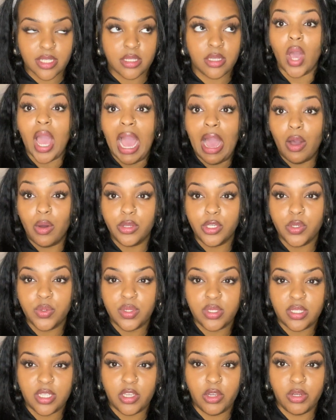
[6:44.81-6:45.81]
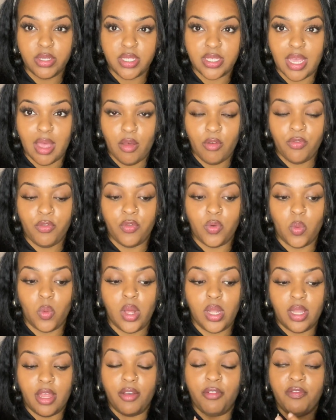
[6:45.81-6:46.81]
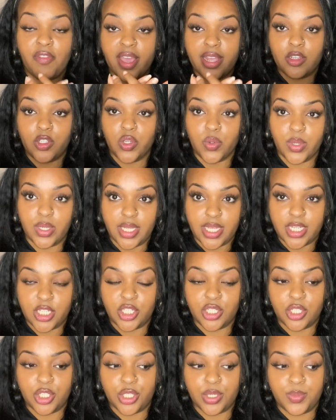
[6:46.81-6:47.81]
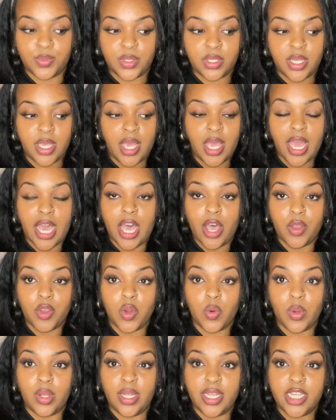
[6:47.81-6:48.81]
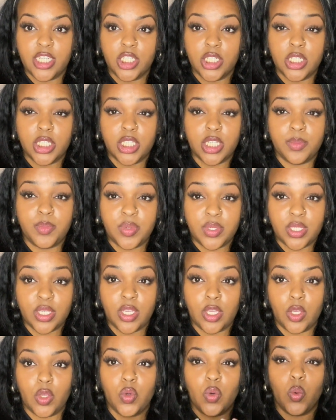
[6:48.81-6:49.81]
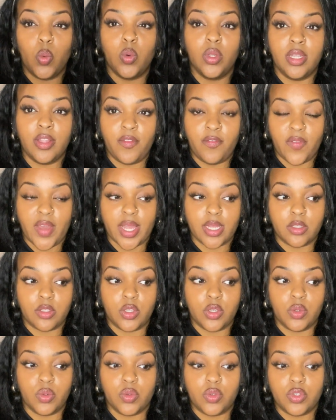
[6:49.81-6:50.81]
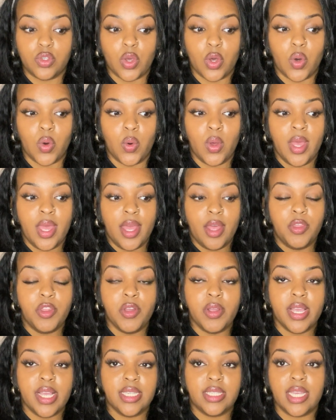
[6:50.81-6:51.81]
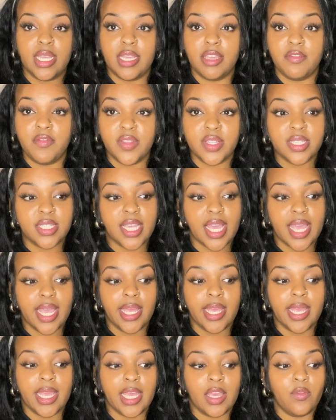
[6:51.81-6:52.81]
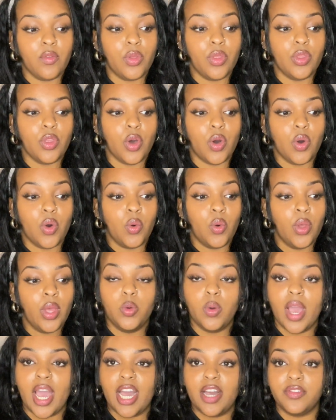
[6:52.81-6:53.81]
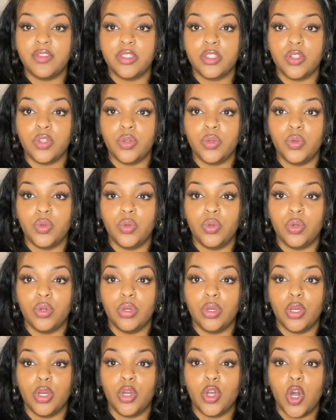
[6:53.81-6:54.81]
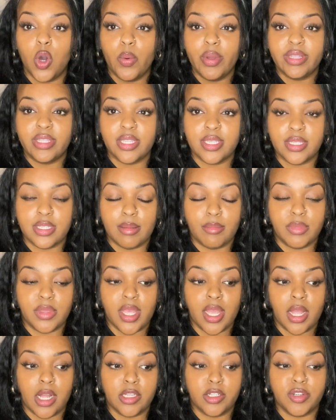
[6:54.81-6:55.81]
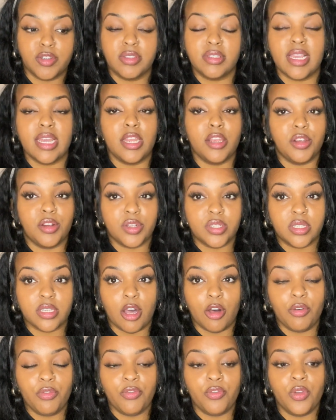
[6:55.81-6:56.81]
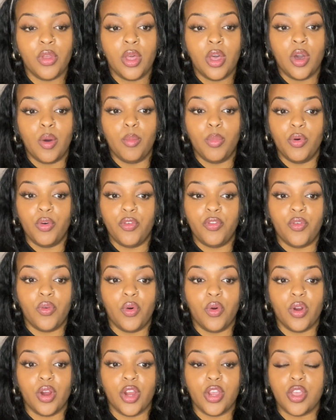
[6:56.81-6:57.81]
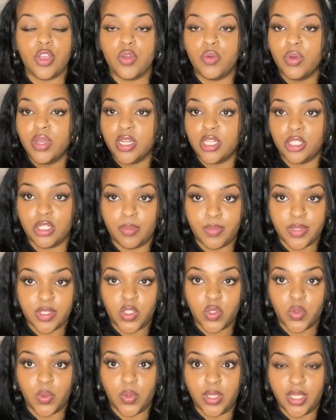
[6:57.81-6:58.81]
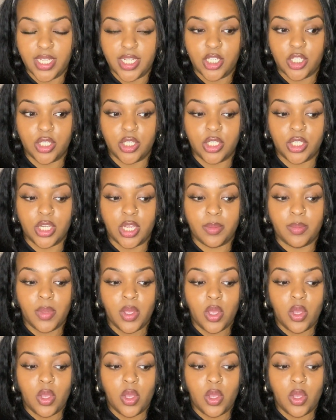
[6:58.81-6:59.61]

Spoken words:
How you see yourself will affect your relationships. How your relationships see you will affect you. So there is a give and take, even though you have to go into something understanding yourself before you can jump into a relationship.